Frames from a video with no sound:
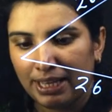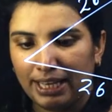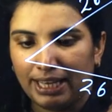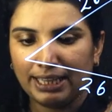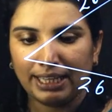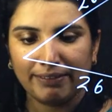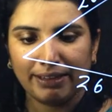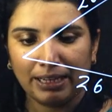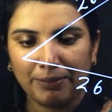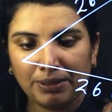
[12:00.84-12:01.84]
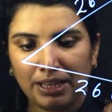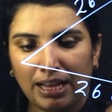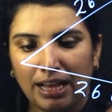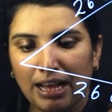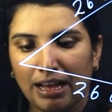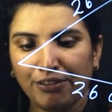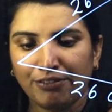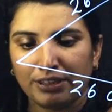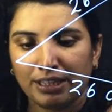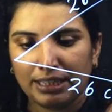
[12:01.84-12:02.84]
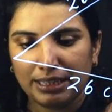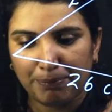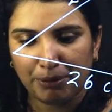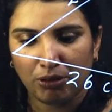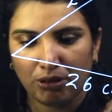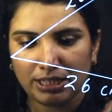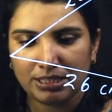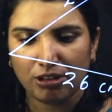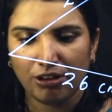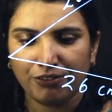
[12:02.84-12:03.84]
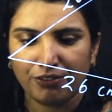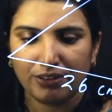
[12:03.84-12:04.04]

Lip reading: to do? Half the product of